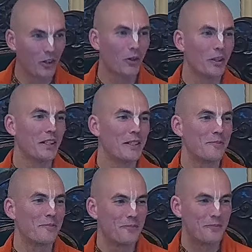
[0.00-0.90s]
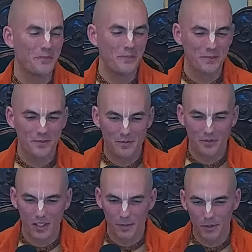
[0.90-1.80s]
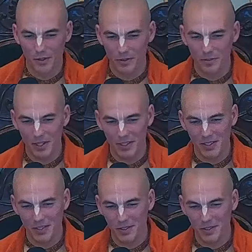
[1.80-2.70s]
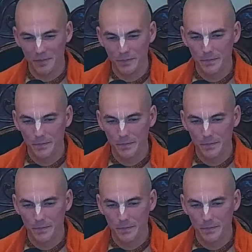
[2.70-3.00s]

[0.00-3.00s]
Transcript: holy name. Very beautiful practice.